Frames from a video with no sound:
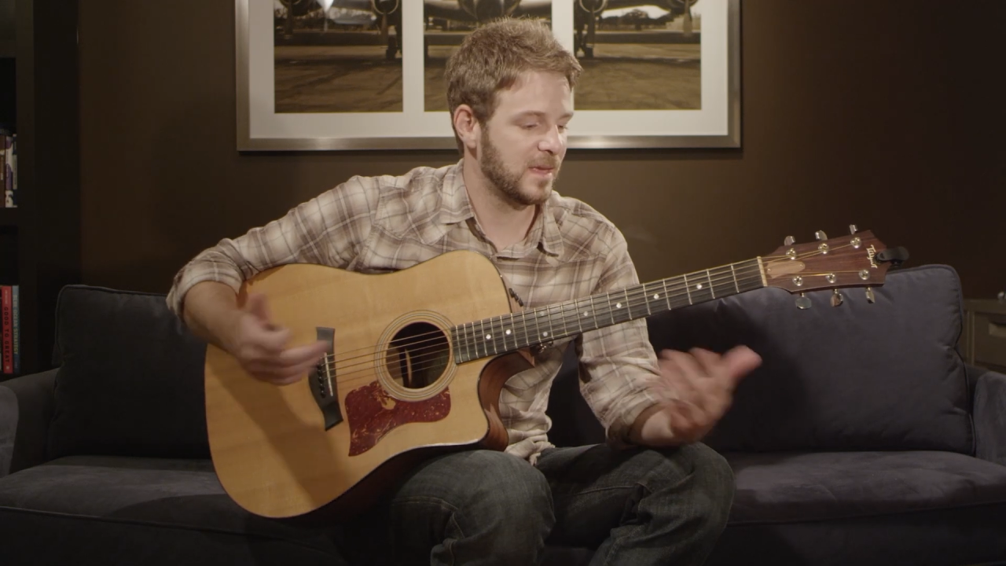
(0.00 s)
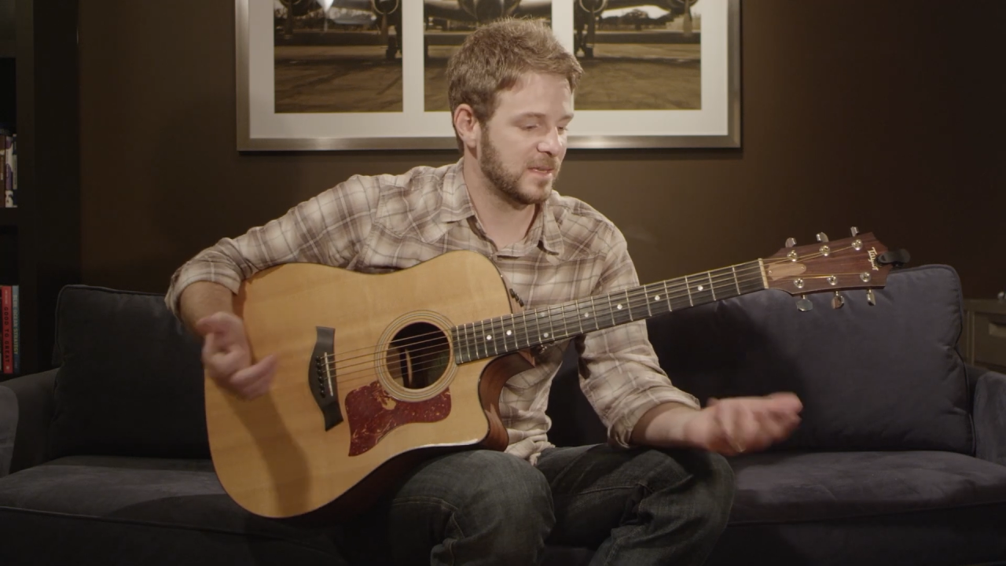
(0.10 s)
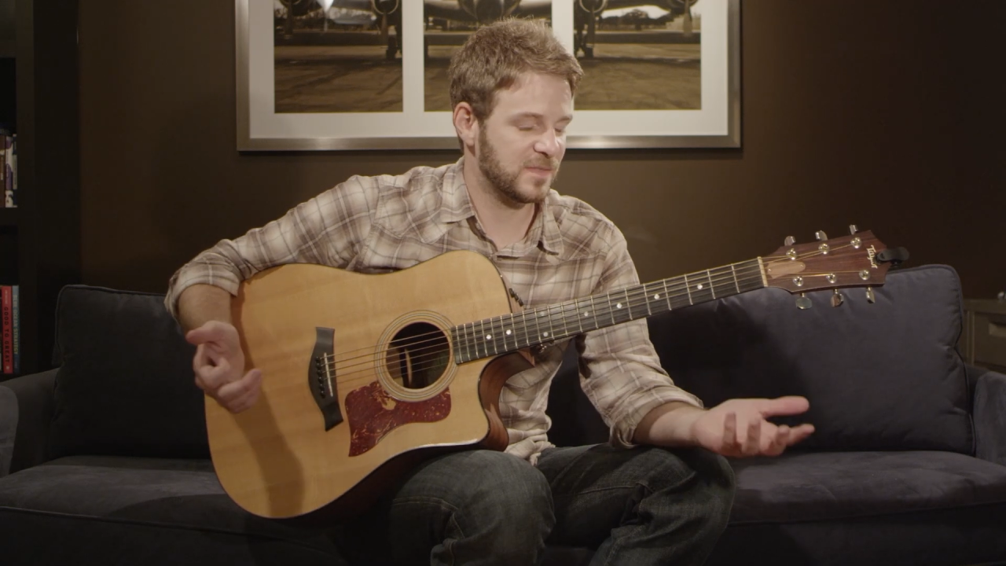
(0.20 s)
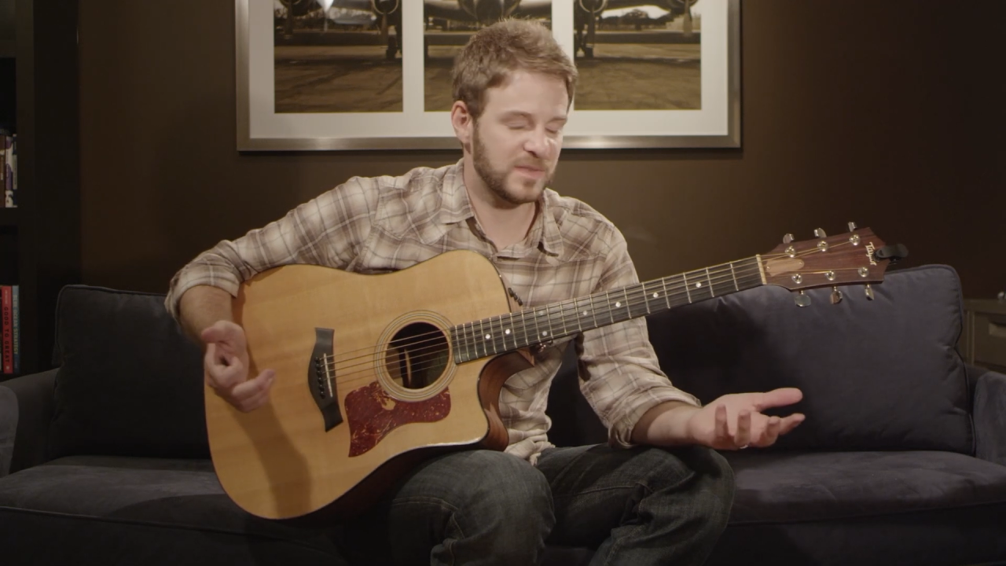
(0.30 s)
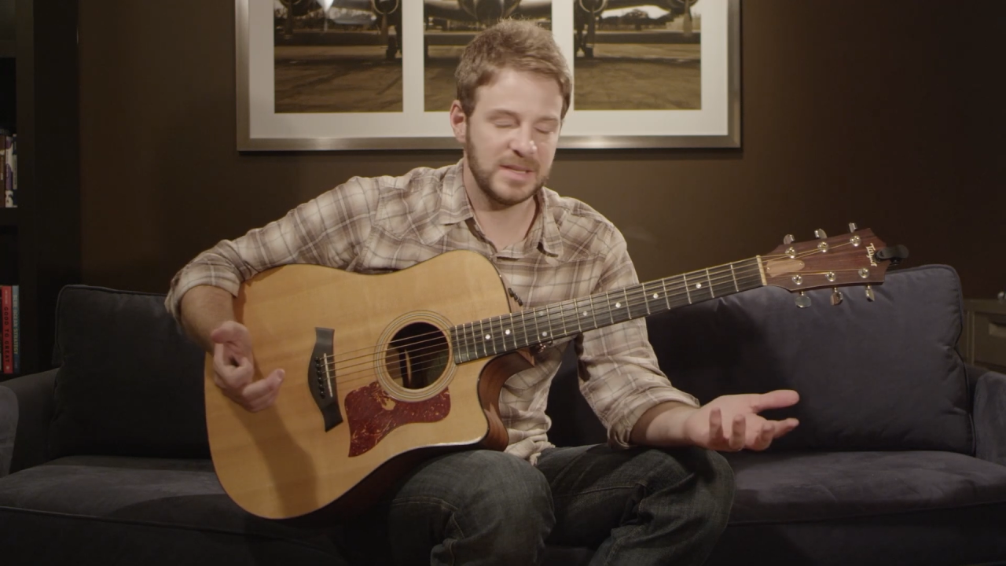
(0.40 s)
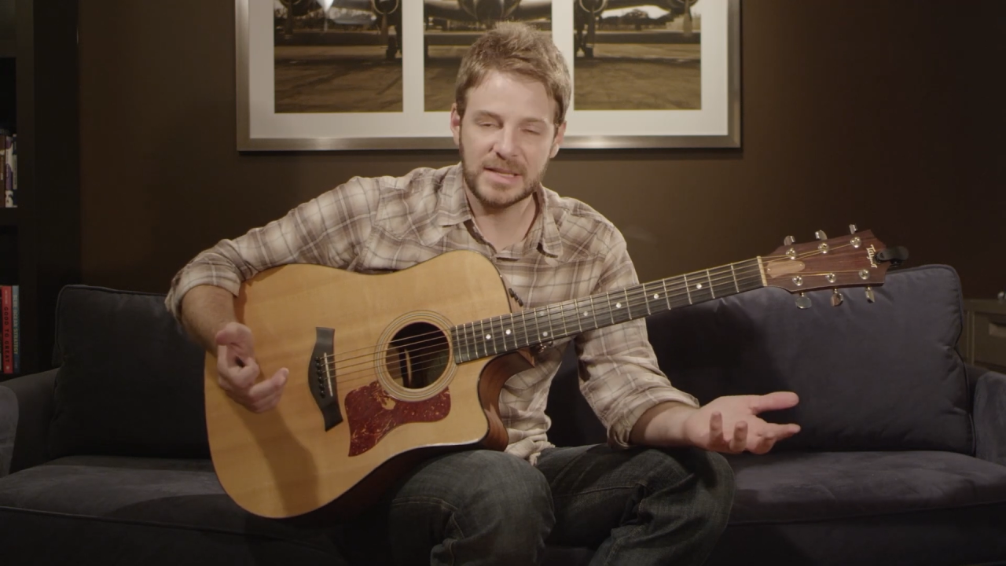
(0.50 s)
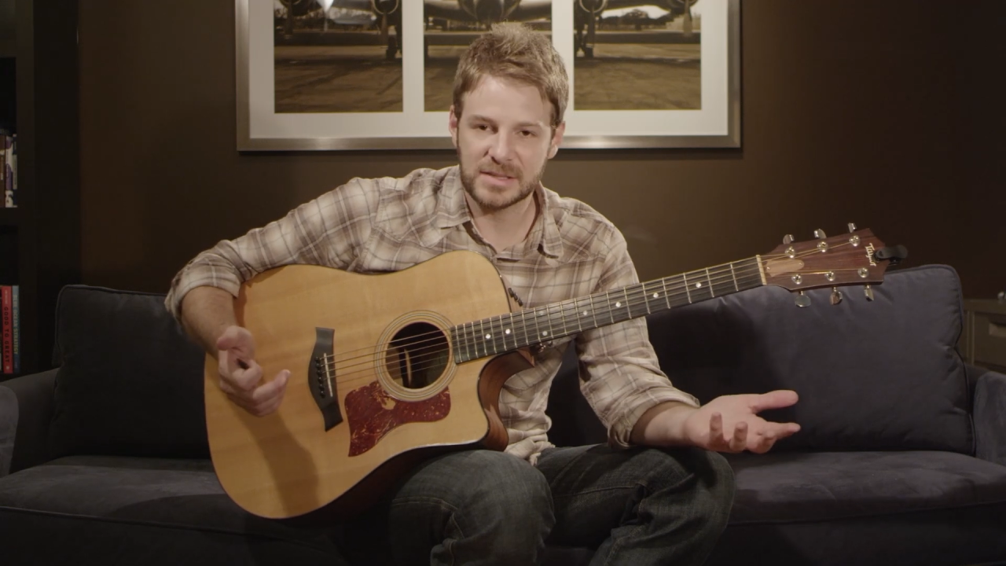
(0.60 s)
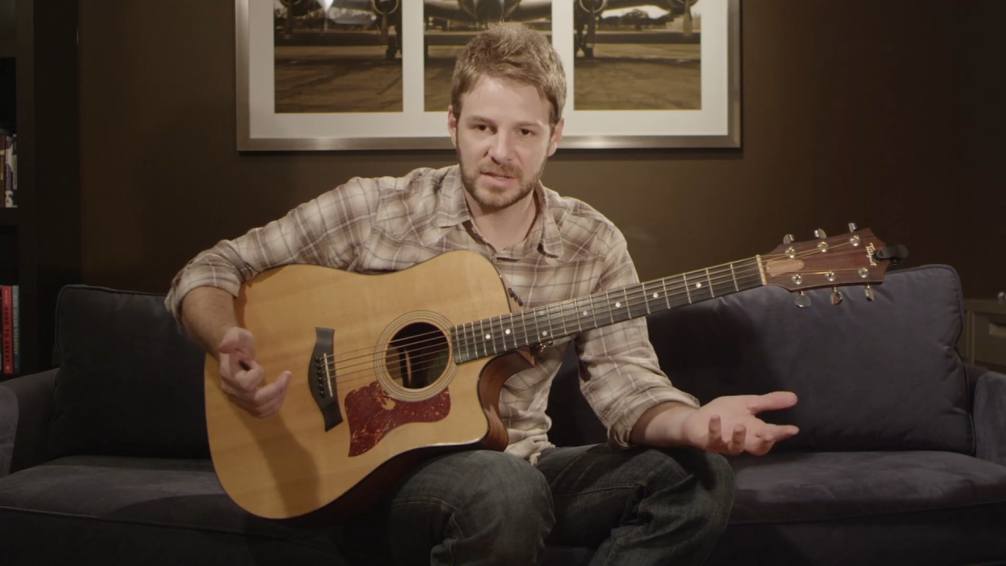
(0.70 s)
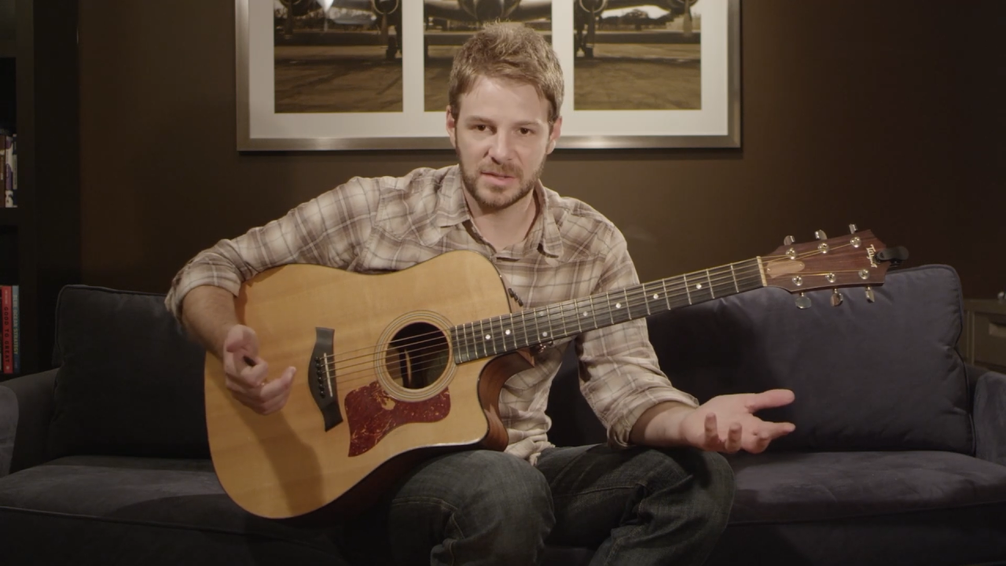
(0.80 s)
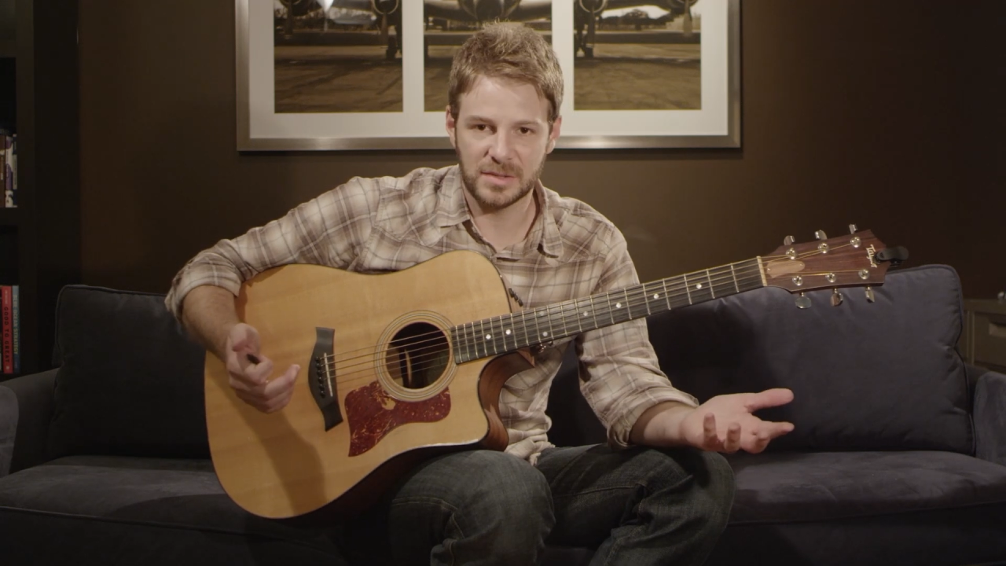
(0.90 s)
So if you need
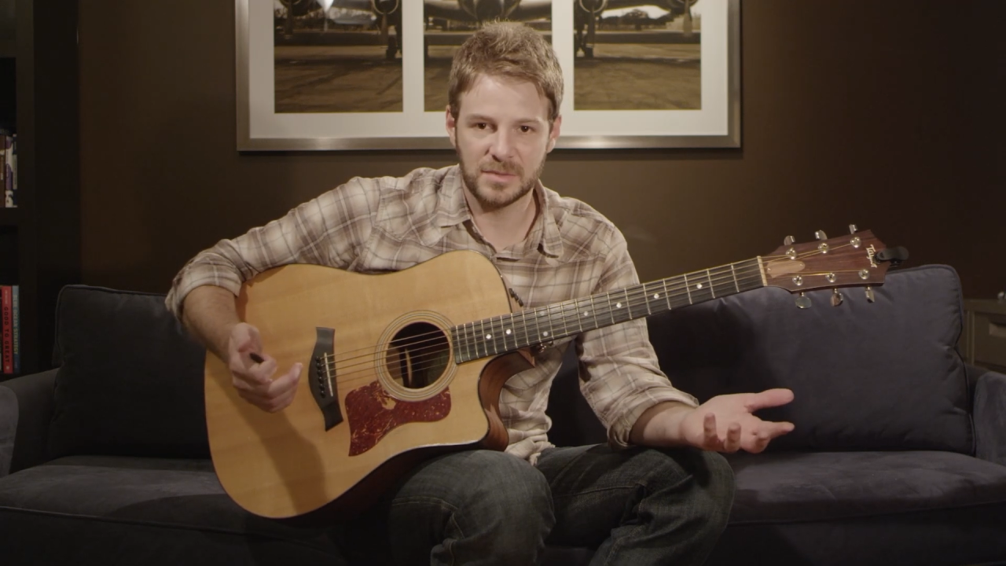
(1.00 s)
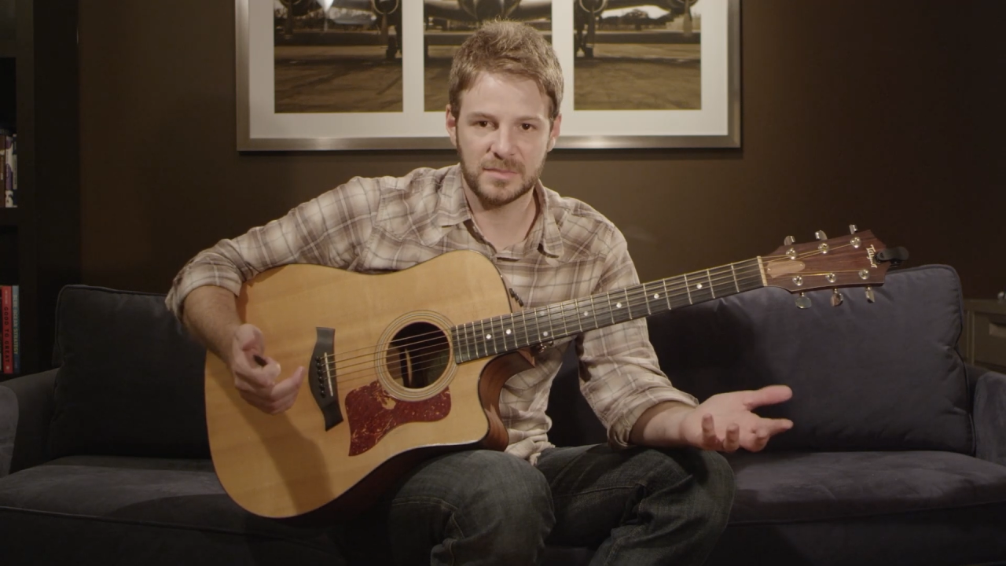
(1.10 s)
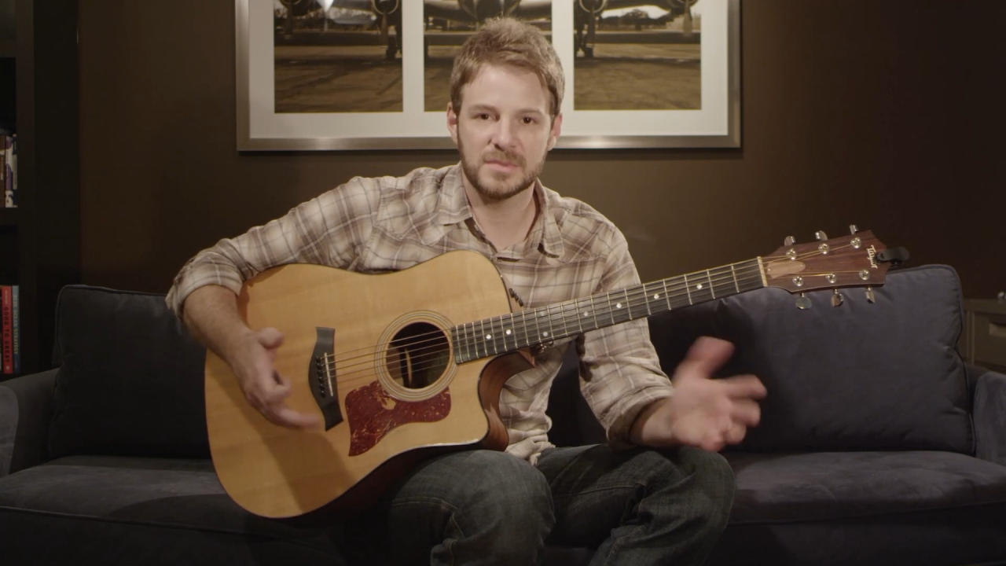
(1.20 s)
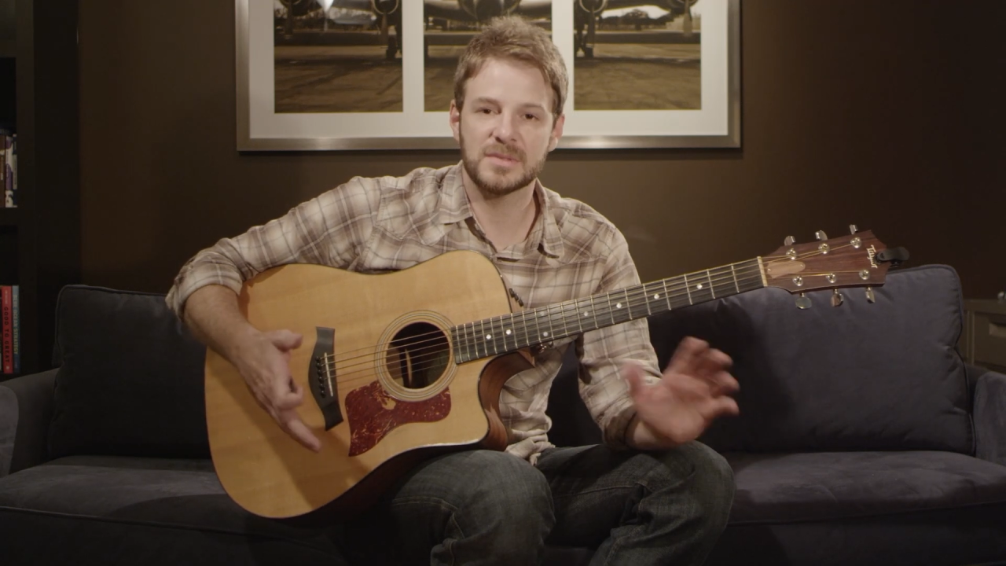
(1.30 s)
to,